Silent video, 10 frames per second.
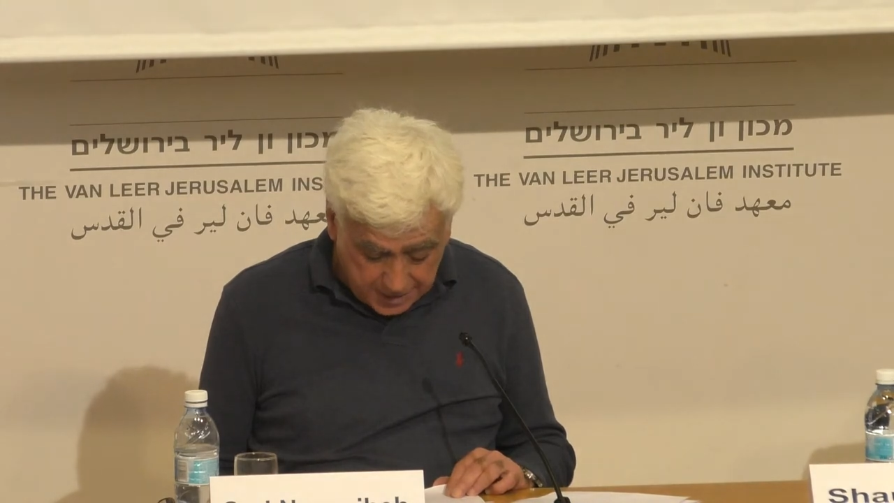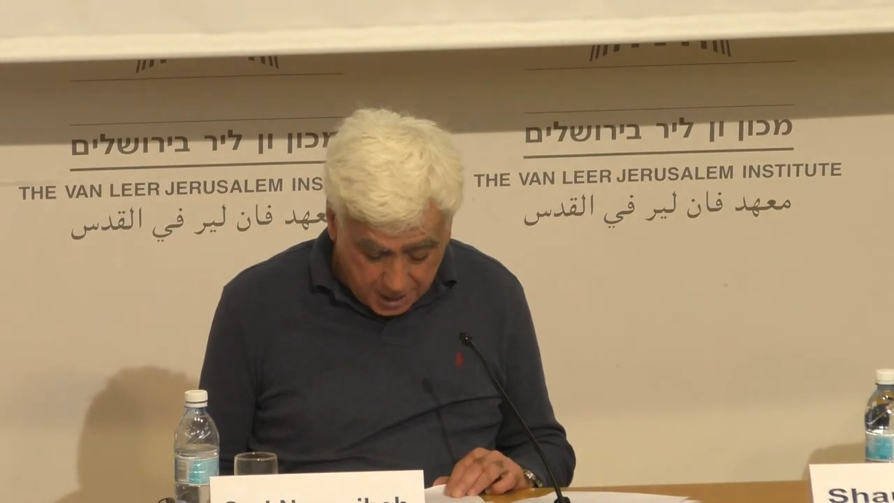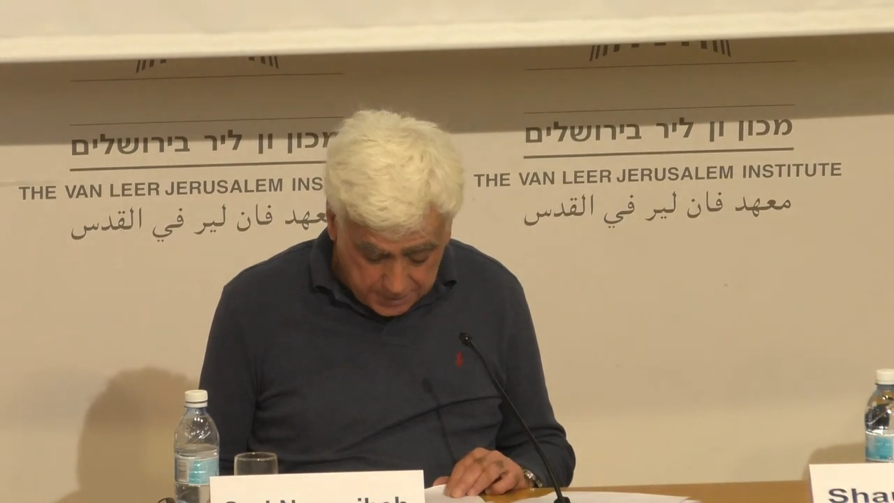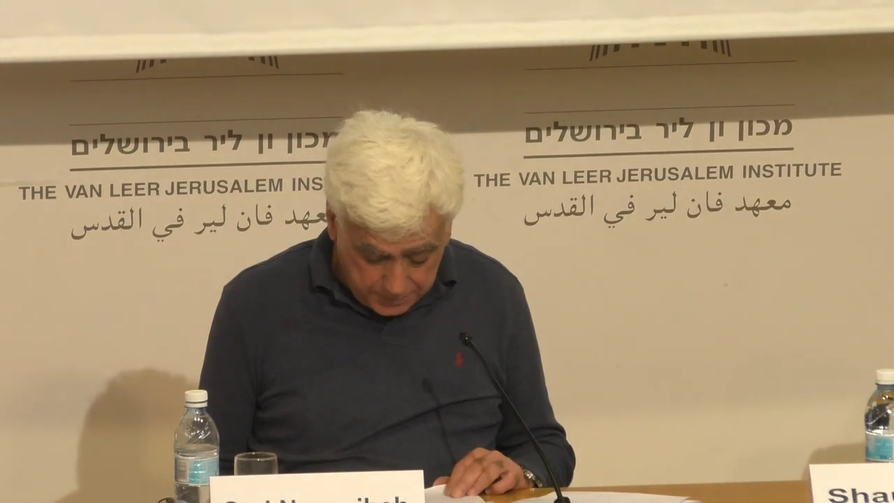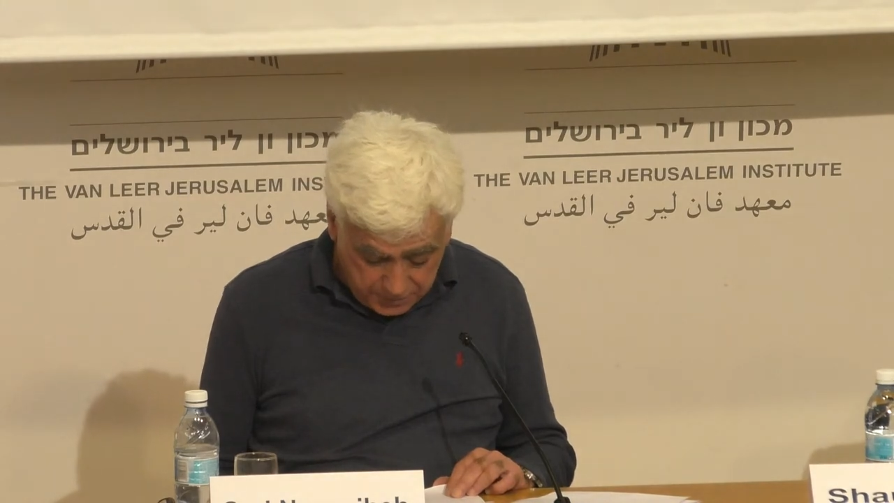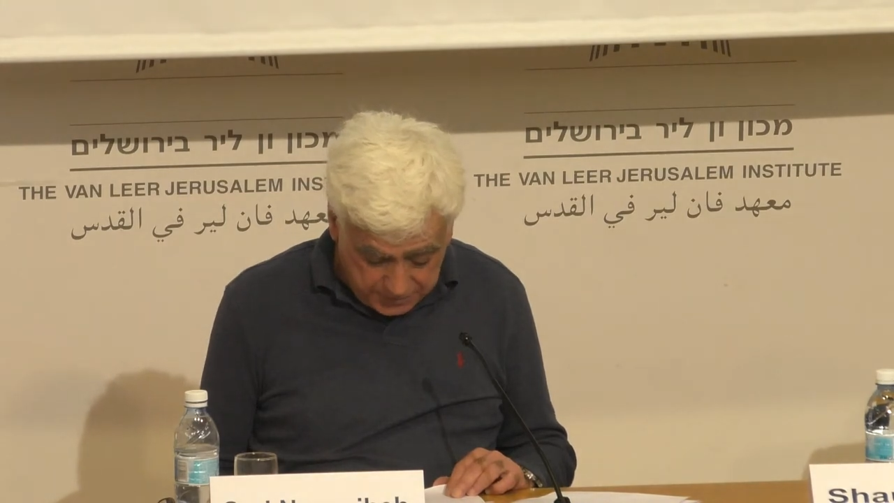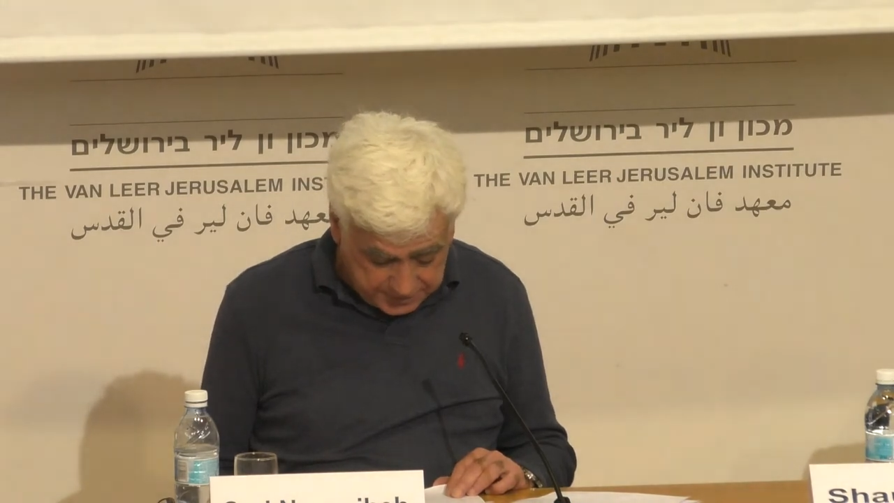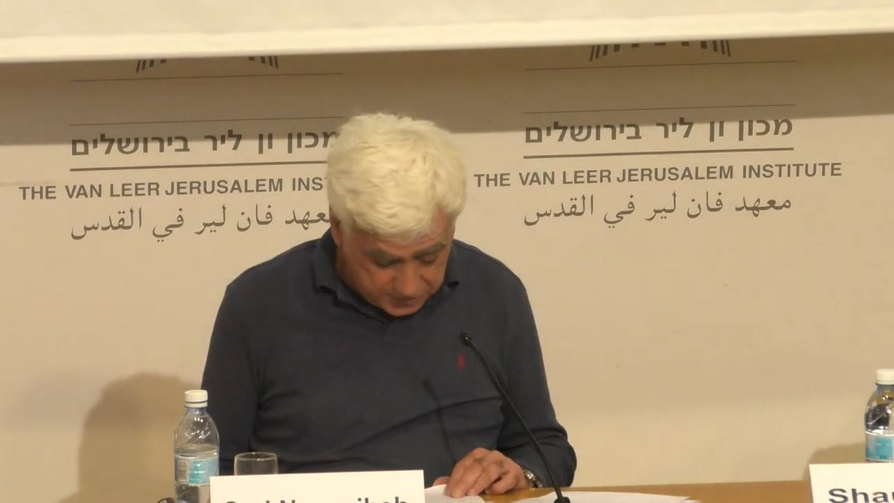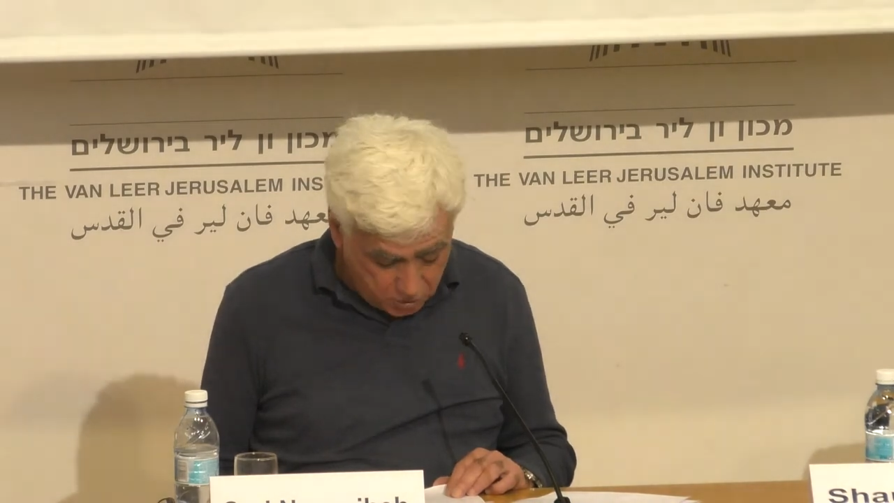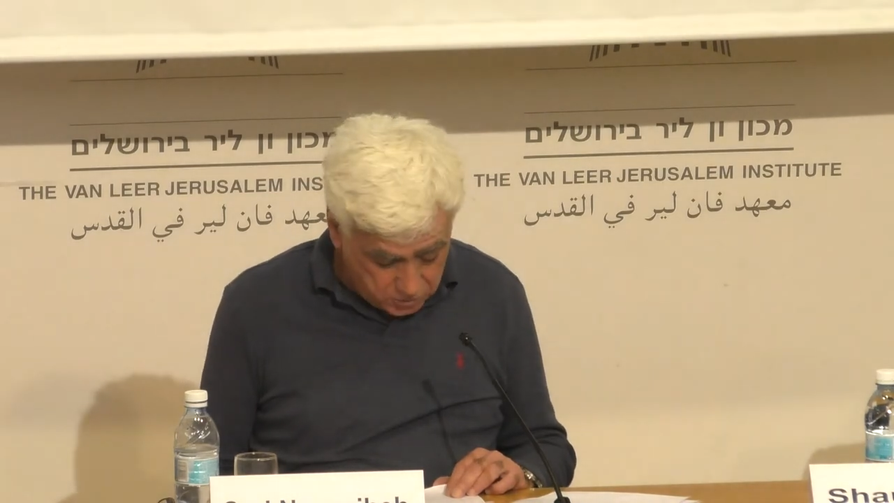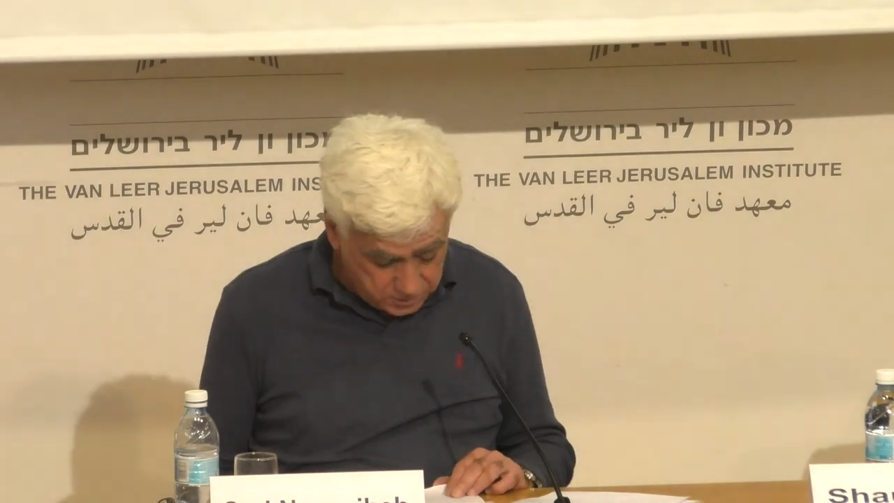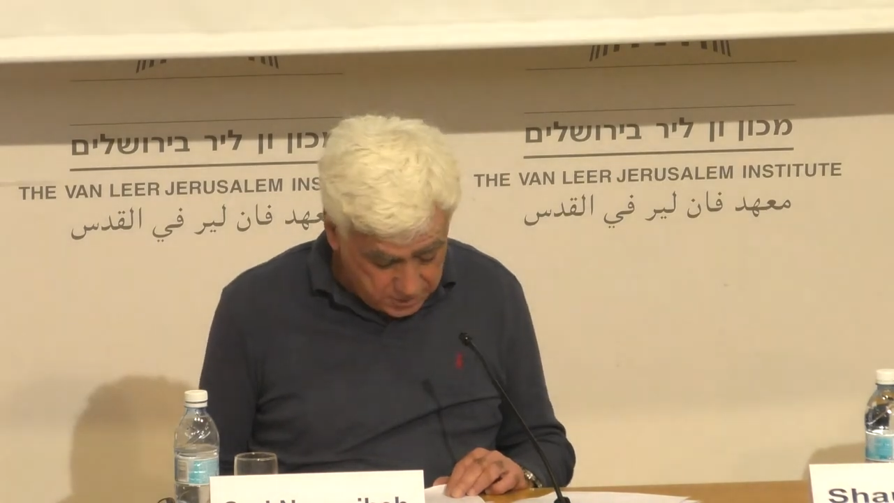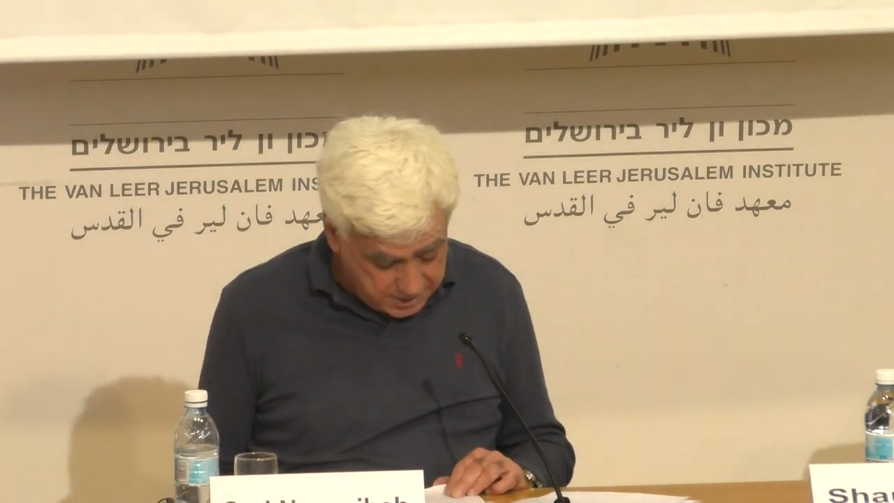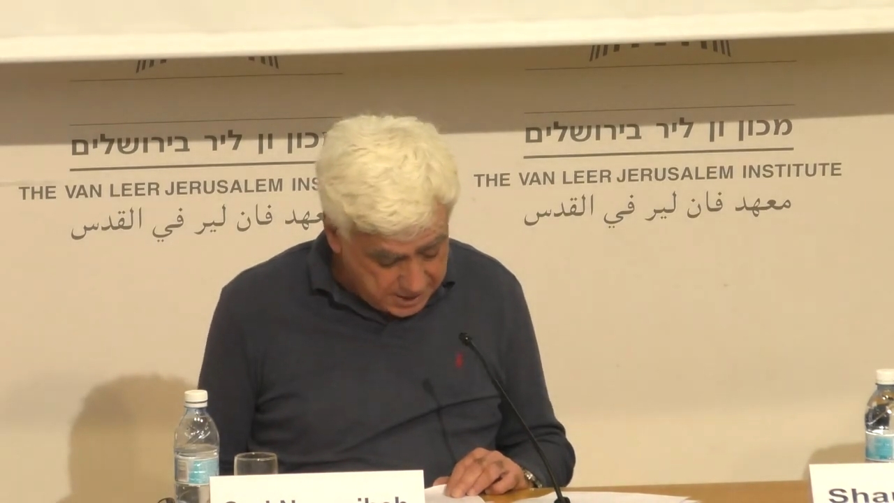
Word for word: a harmonious whole,